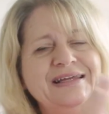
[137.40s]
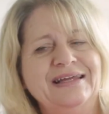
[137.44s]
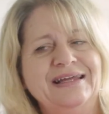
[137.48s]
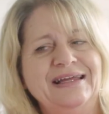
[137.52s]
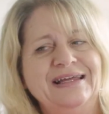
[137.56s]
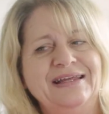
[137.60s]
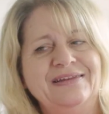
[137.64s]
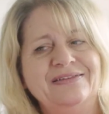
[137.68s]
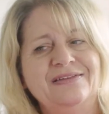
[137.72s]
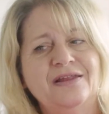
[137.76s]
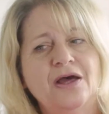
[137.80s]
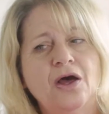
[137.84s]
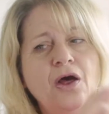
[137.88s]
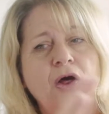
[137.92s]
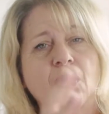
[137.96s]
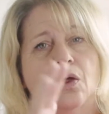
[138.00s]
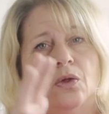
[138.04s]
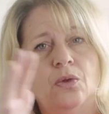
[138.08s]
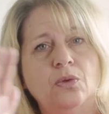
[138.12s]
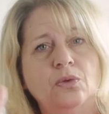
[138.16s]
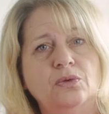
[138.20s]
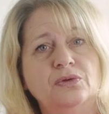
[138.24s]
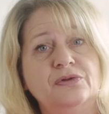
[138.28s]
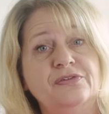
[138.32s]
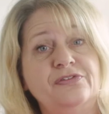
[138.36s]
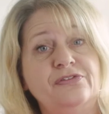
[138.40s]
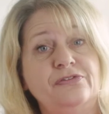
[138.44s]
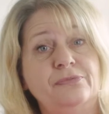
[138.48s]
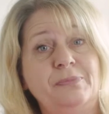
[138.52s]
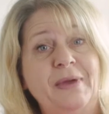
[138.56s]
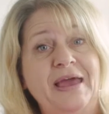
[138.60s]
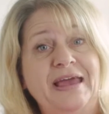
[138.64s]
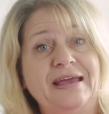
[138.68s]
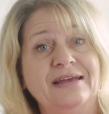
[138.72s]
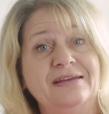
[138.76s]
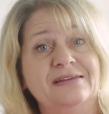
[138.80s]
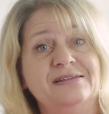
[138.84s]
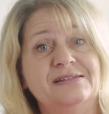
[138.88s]
in the whole
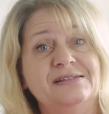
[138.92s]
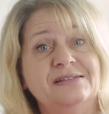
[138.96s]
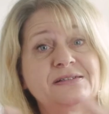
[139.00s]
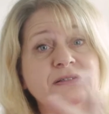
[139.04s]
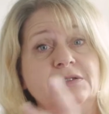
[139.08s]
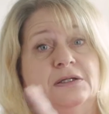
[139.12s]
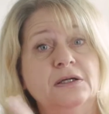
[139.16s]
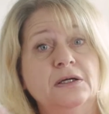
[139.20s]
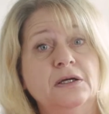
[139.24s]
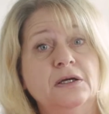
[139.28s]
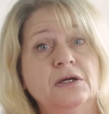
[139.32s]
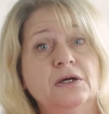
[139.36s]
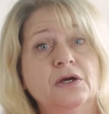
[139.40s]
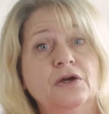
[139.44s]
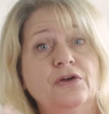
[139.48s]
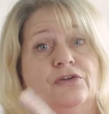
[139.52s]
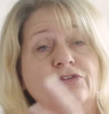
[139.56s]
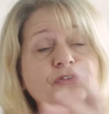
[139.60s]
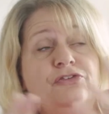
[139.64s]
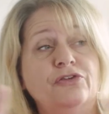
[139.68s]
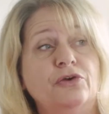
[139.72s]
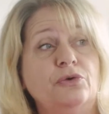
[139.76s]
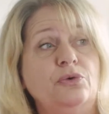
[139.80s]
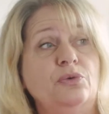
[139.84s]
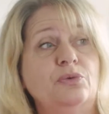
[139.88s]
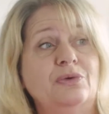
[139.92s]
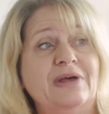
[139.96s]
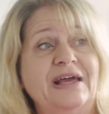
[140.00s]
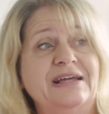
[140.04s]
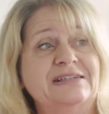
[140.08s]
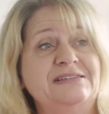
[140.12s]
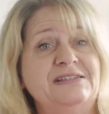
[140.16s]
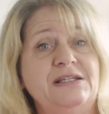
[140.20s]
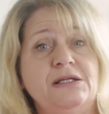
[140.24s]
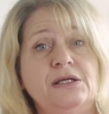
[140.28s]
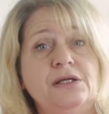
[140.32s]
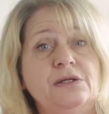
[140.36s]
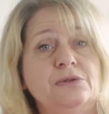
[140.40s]
space. So you'll
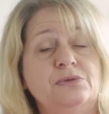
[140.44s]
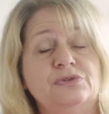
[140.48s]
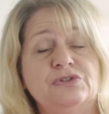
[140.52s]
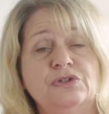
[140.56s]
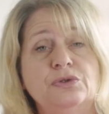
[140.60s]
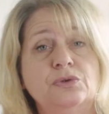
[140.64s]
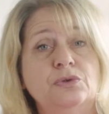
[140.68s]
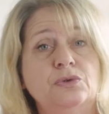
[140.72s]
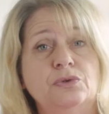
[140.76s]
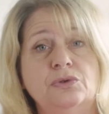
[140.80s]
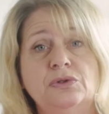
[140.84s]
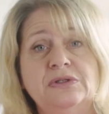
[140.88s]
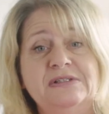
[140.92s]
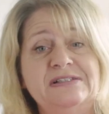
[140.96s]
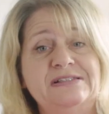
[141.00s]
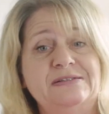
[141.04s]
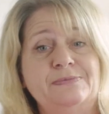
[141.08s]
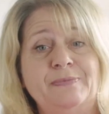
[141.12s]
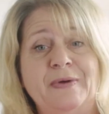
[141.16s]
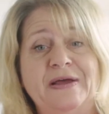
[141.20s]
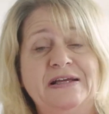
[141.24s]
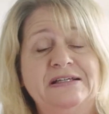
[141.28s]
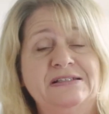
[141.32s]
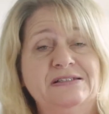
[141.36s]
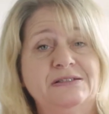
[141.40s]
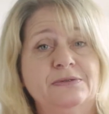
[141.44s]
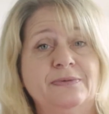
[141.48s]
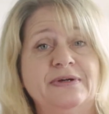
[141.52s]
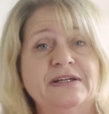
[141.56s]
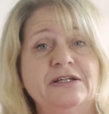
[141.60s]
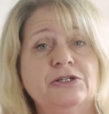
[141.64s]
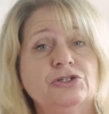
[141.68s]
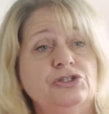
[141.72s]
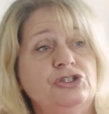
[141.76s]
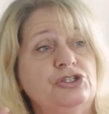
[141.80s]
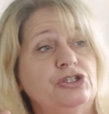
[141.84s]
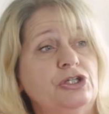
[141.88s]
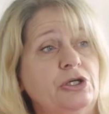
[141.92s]
get to use all the space. So I
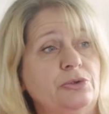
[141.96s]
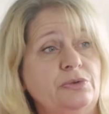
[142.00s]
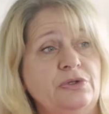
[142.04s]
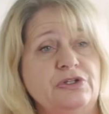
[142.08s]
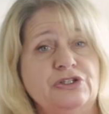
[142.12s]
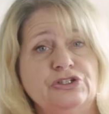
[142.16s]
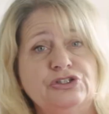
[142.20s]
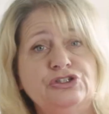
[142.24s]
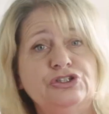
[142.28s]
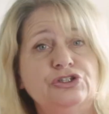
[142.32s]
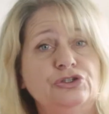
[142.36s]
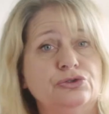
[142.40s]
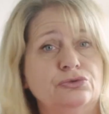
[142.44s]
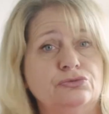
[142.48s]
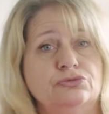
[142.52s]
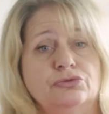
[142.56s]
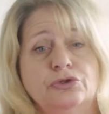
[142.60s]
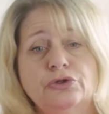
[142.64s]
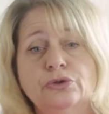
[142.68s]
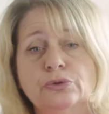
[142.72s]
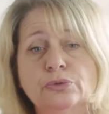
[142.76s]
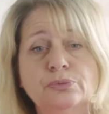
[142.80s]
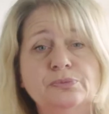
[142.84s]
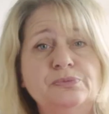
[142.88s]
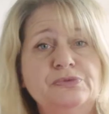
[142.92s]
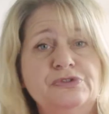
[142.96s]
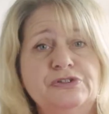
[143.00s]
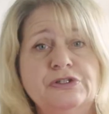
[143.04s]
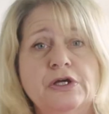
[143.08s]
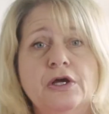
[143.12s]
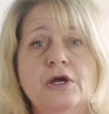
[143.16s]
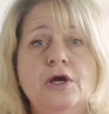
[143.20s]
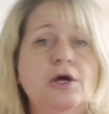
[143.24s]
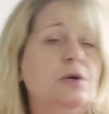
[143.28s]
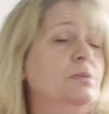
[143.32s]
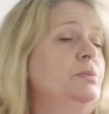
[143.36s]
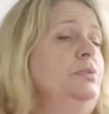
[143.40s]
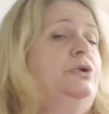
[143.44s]
can show you the two rooms,
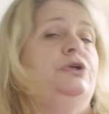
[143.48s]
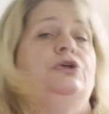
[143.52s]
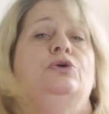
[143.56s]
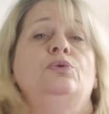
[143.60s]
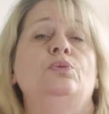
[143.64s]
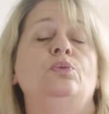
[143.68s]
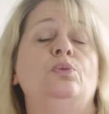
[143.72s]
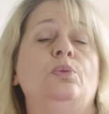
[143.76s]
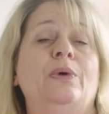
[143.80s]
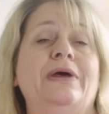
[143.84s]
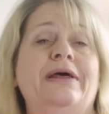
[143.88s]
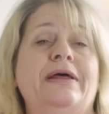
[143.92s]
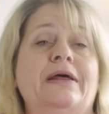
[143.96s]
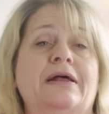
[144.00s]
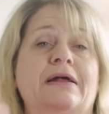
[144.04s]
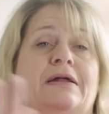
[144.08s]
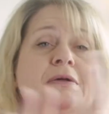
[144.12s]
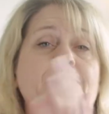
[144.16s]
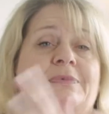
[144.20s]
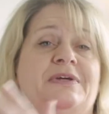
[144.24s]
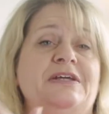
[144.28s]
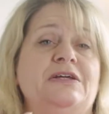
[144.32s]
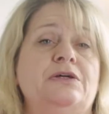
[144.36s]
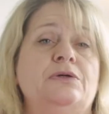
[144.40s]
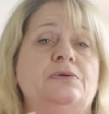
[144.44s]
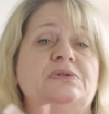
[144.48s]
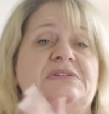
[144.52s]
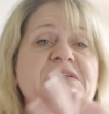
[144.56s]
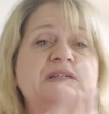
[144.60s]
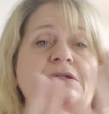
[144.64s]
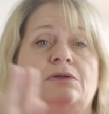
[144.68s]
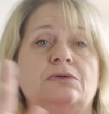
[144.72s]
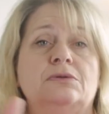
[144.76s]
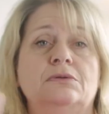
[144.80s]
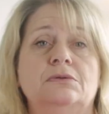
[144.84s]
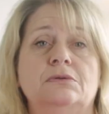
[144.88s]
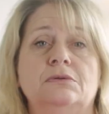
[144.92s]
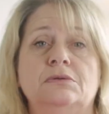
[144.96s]
but you will be
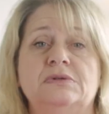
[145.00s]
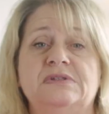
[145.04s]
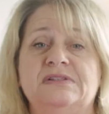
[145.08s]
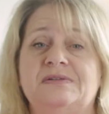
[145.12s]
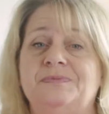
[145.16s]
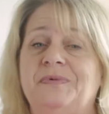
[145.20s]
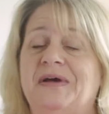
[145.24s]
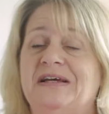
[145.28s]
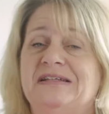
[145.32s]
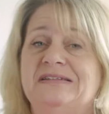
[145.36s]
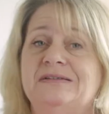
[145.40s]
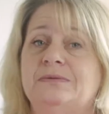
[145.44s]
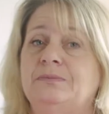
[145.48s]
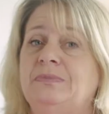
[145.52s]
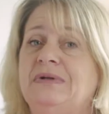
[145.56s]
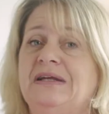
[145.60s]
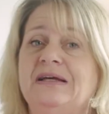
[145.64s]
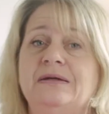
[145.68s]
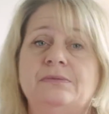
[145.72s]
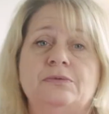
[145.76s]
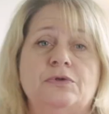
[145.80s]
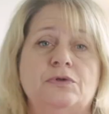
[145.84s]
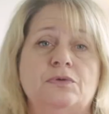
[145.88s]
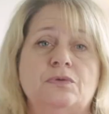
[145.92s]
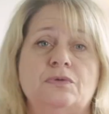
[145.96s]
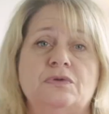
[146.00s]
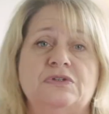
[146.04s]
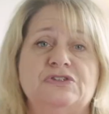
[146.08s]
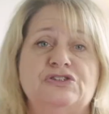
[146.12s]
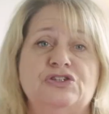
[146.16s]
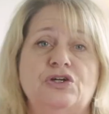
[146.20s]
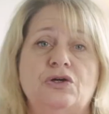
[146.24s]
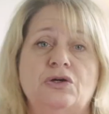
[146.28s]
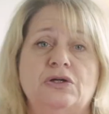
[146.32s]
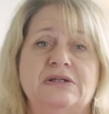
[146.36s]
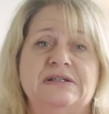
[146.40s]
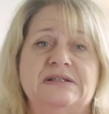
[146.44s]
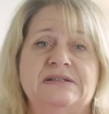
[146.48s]
using all the space and playing with all the
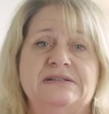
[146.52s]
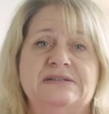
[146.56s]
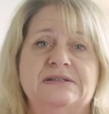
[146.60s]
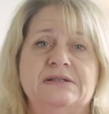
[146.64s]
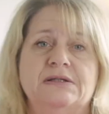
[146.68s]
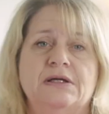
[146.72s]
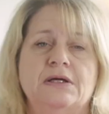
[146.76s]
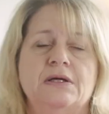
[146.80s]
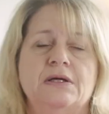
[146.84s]
toys.